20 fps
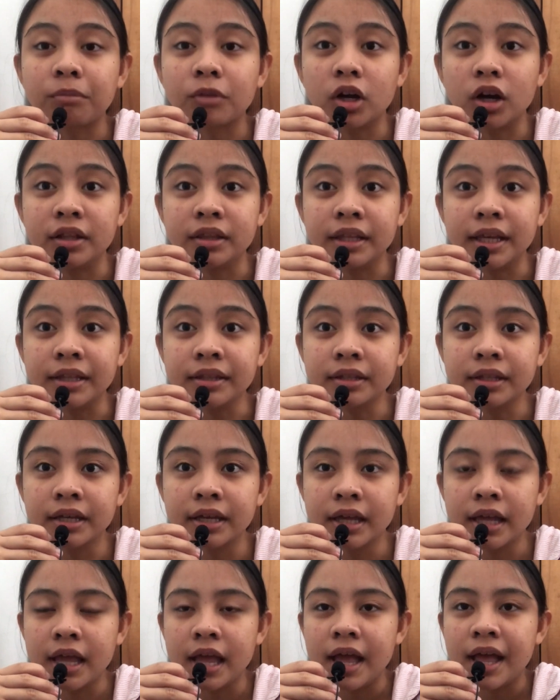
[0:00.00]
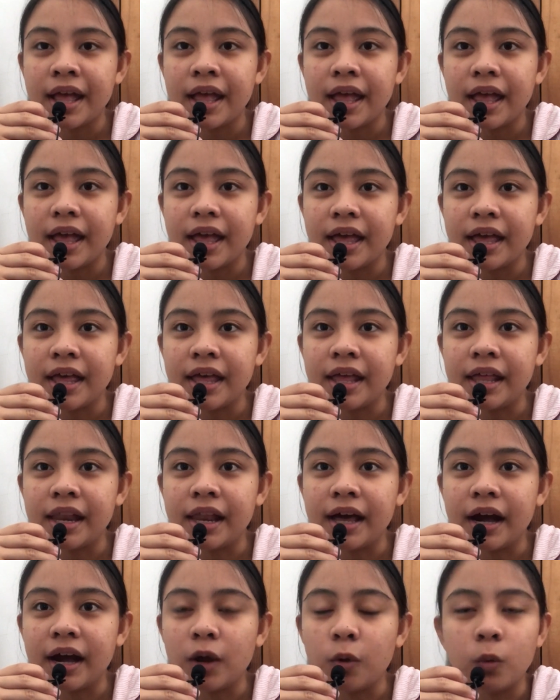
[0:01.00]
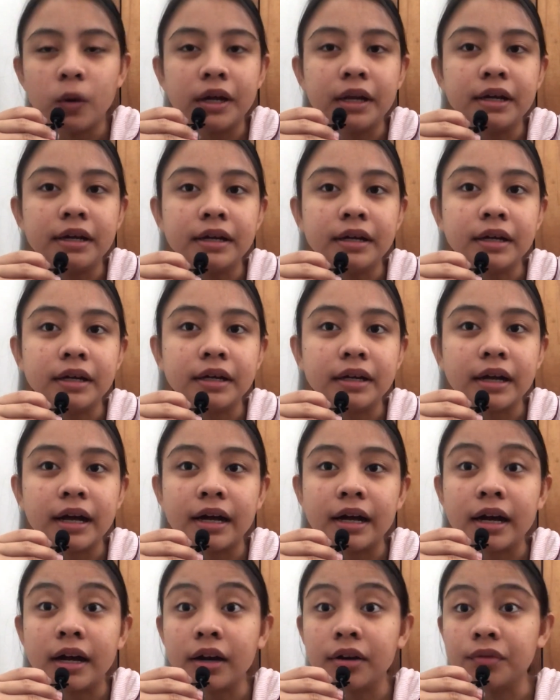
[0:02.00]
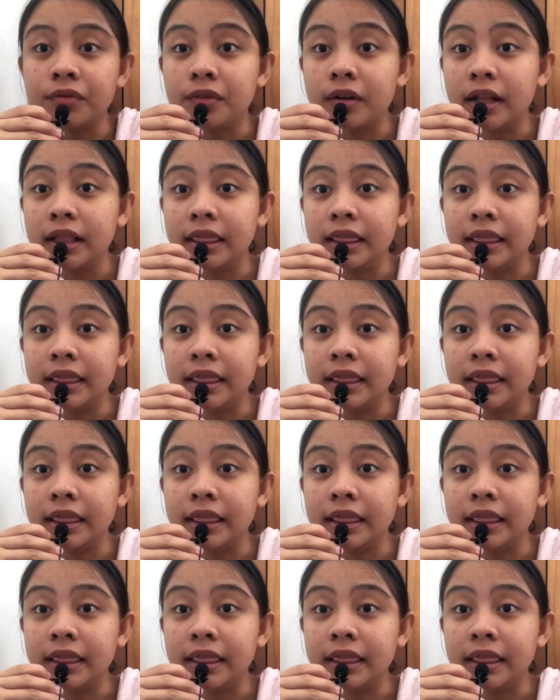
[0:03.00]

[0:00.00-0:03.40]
content, and I wanna have a